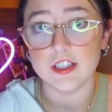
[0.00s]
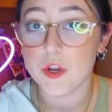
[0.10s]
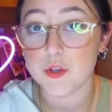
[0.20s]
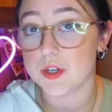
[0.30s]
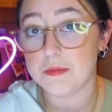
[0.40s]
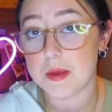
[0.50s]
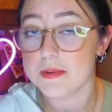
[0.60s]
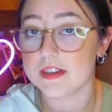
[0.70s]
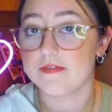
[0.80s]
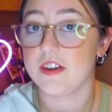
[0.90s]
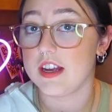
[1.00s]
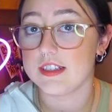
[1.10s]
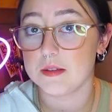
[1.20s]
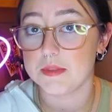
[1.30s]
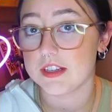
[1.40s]
when you could maybe find
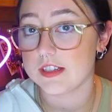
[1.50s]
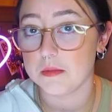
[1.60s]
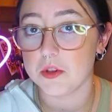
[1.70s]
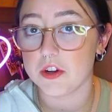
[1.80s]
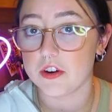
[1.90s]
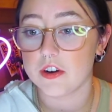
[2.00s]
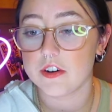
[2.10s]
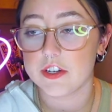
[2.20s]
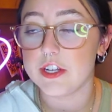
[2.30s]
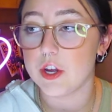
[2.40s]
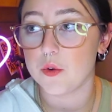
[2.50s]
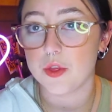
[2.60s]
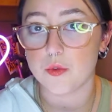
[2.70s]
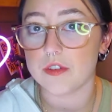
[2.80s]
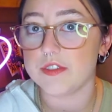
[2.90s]
something similar, you know,
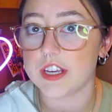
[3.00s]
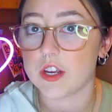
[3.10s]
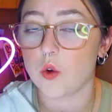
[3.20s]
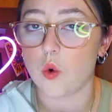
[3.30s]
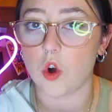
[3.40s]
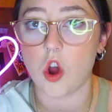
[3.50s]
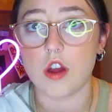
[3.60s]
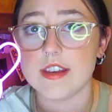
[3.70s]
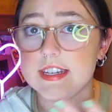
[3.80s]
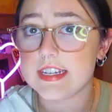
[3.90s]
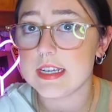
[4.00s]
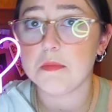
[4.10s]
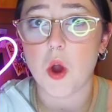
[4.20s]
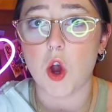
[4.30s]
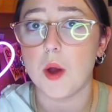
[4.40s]
thrifting or on
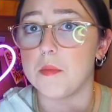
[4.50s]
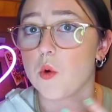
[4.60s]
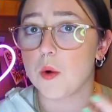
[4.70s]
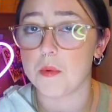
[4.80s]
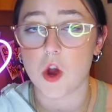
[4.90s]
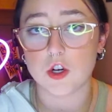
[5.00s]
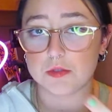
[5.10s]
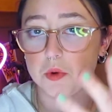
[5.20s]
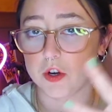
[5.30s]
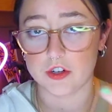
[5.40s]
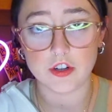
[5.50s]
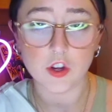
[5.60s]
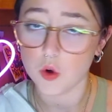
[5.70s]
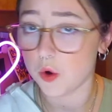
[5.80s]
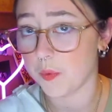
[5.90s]
Depop or Poshmark
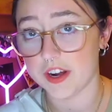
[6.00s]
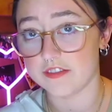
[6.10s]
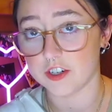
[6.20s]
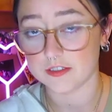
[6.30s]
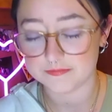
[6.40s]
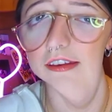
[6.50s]
or whatever.